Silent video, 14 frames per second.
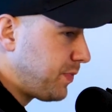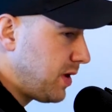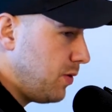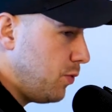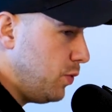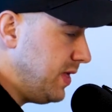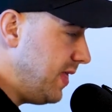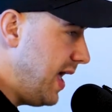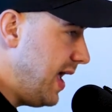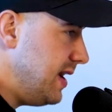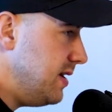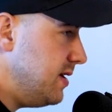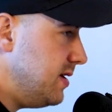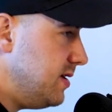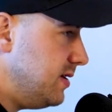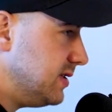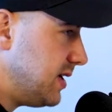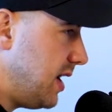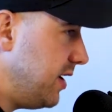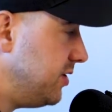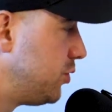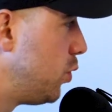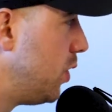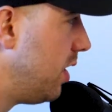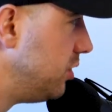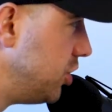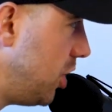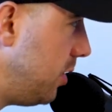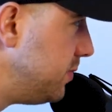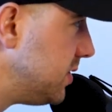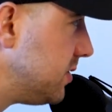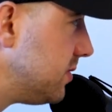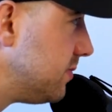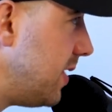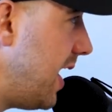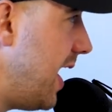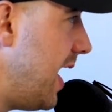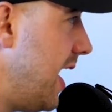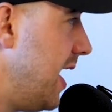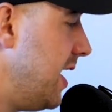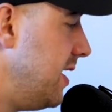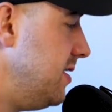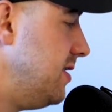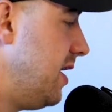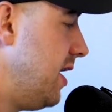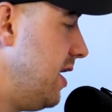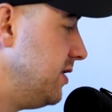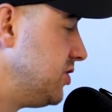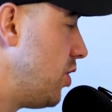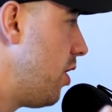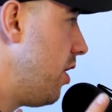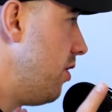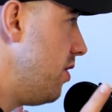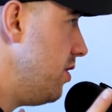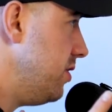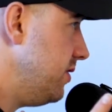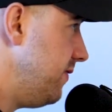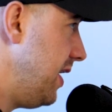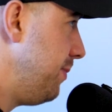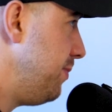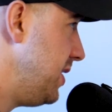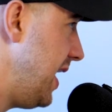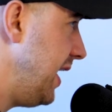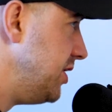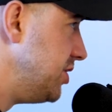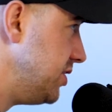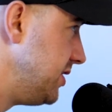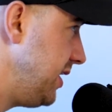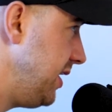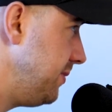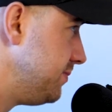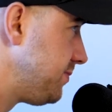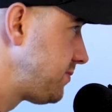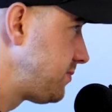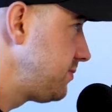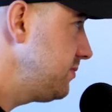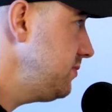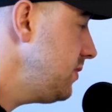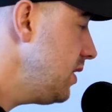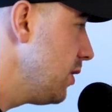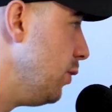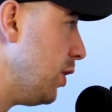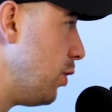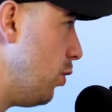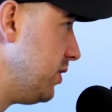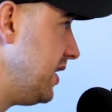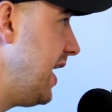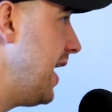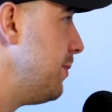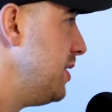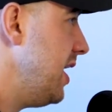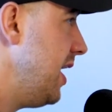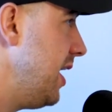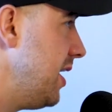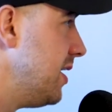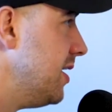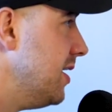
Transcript: we then decided to quit our jobs and start our own development agency. We called it Eb and Air.